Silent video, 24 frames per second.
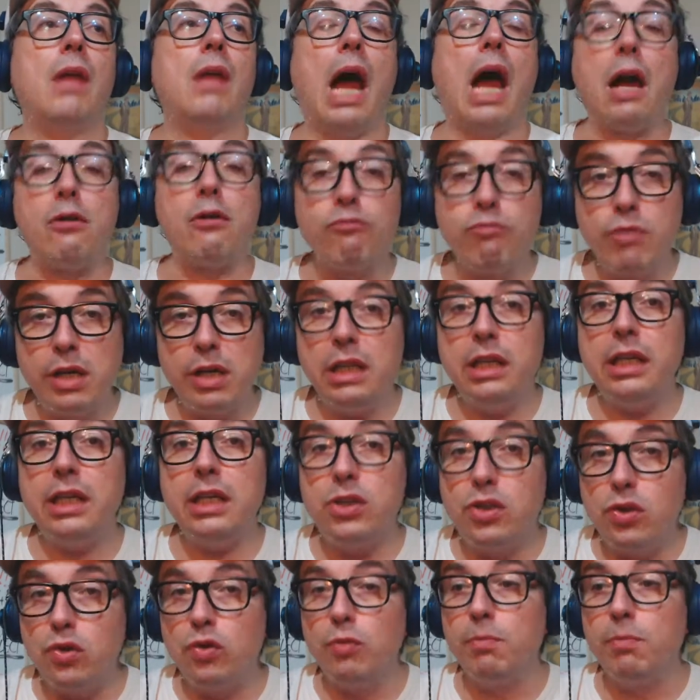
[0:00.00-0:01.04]
I really
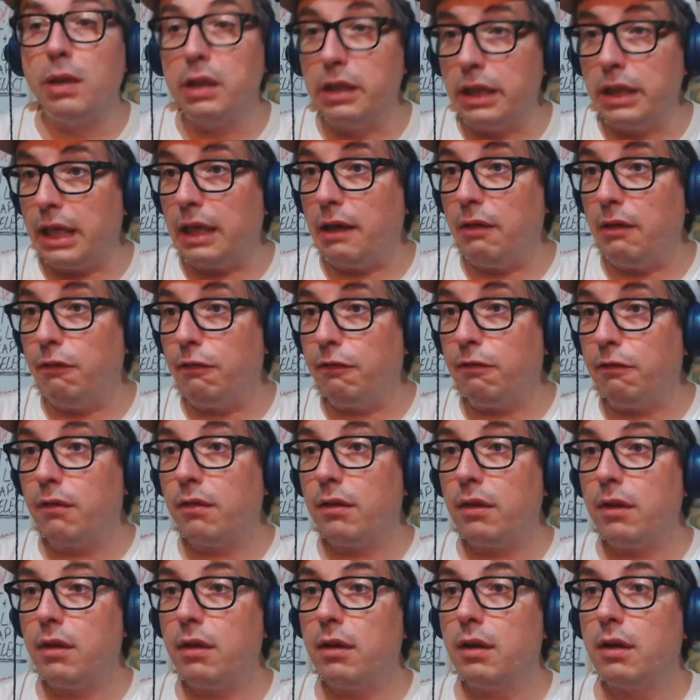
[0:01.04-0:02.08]
do believe
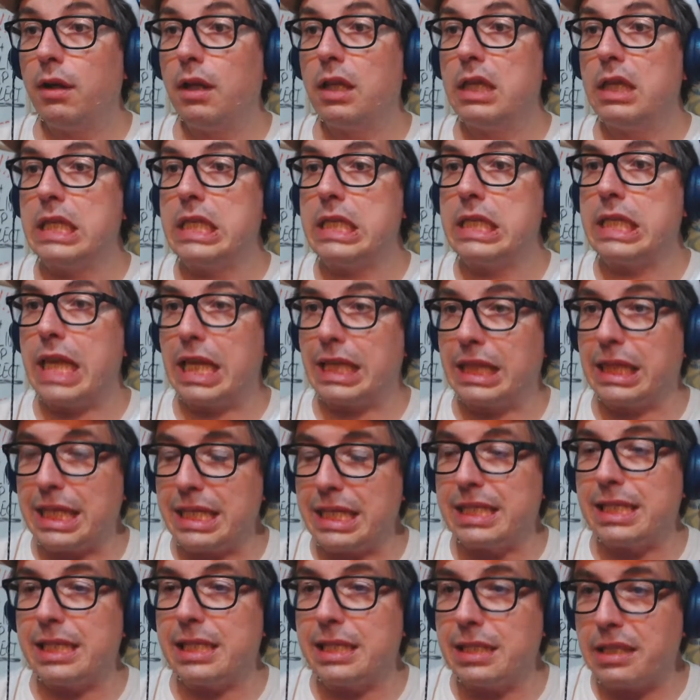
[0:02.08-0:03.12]
that
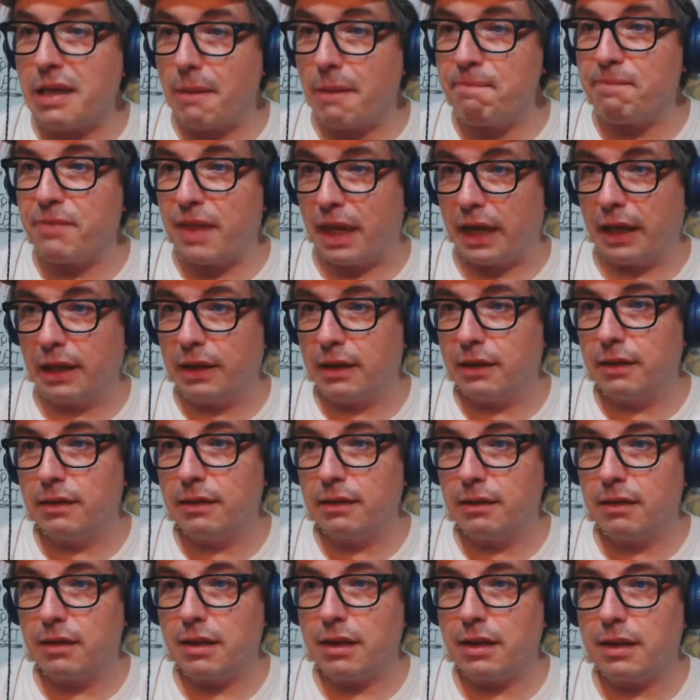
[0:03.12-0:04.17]
this is something
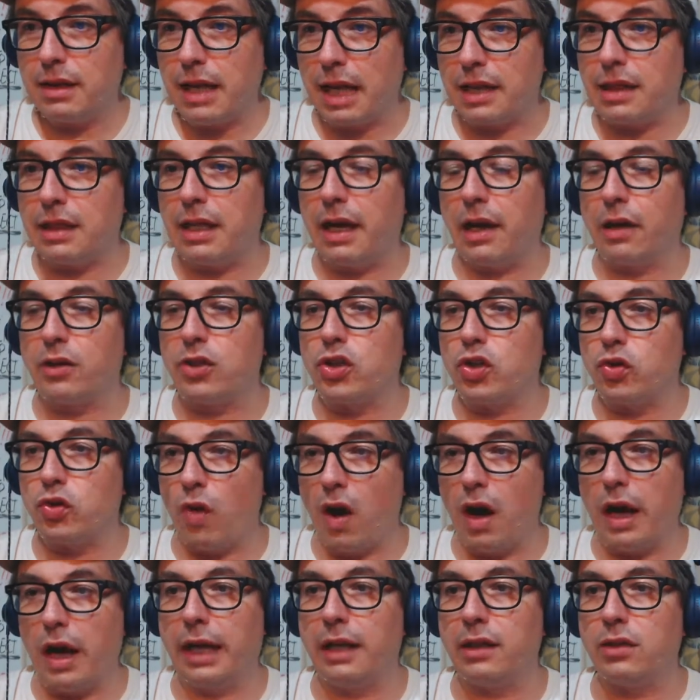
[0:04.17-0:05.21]
that they're
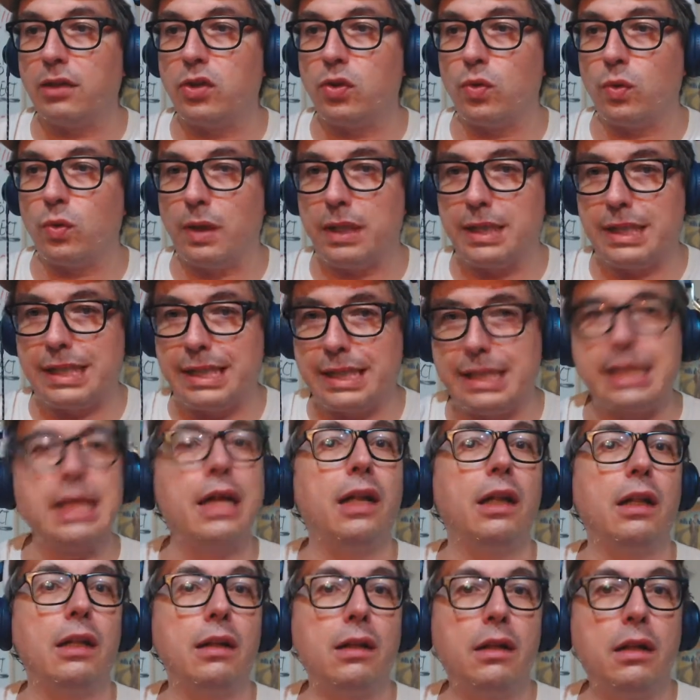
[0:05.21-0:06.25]
trying to
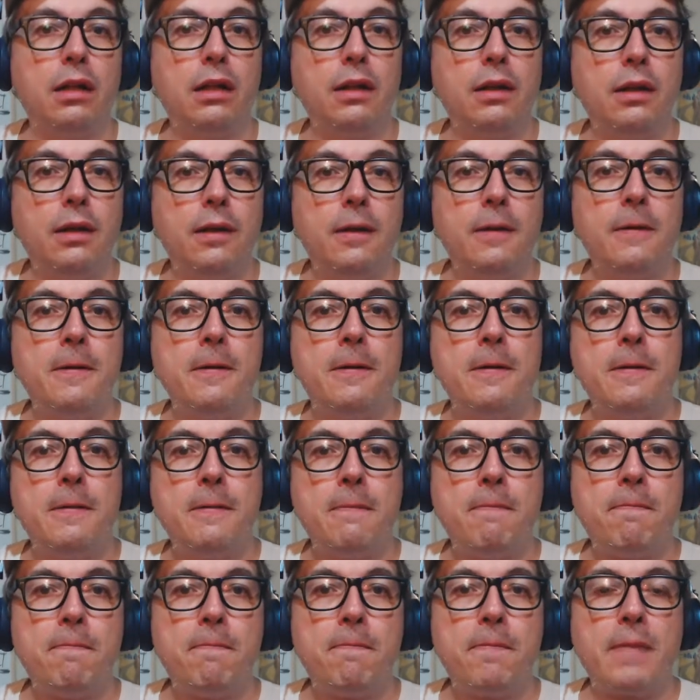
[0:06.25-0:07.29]
instill,
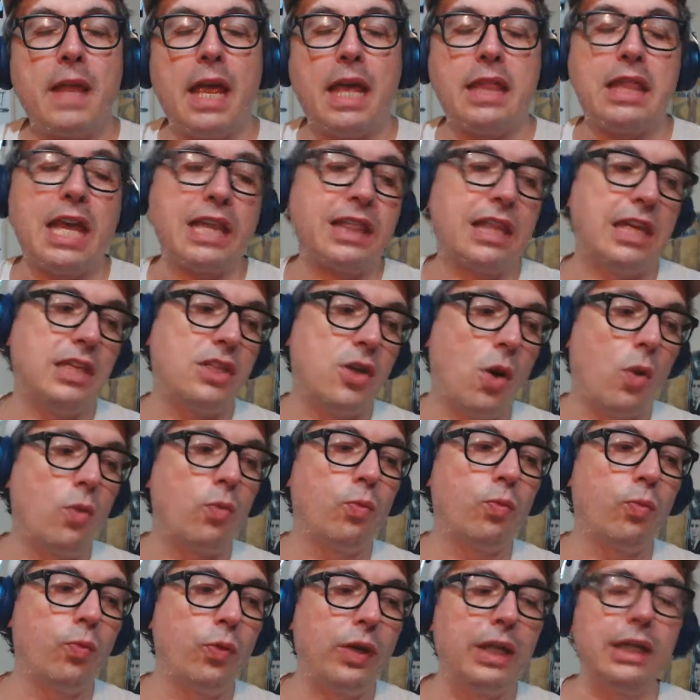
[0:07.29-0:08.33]
and that they
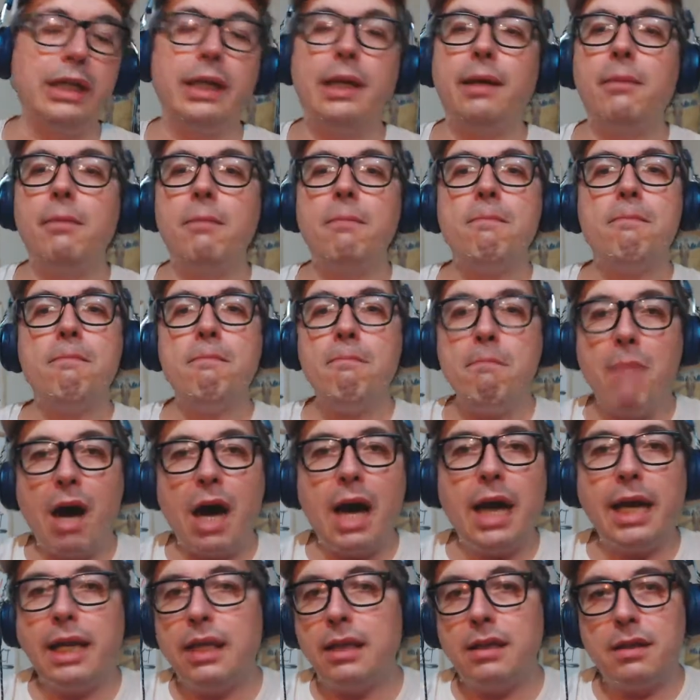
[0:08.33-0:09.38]
don't really
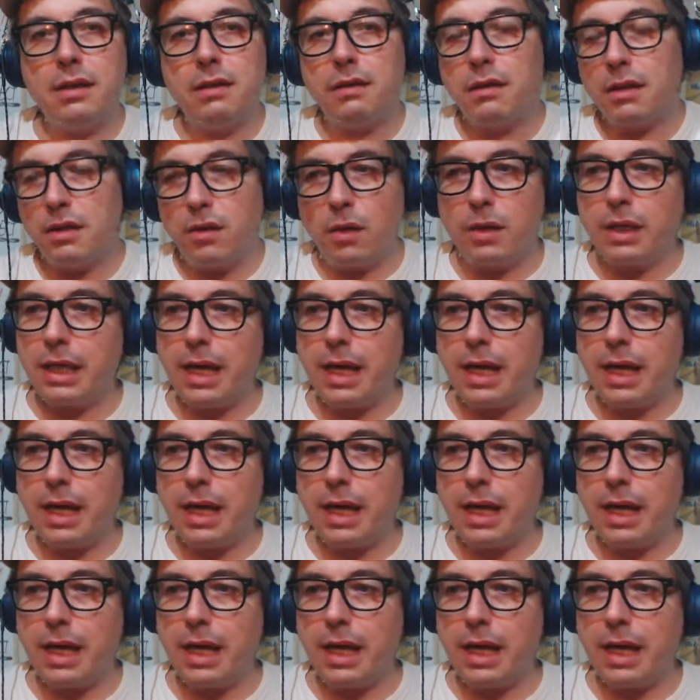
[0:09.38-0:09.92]
mind, they don't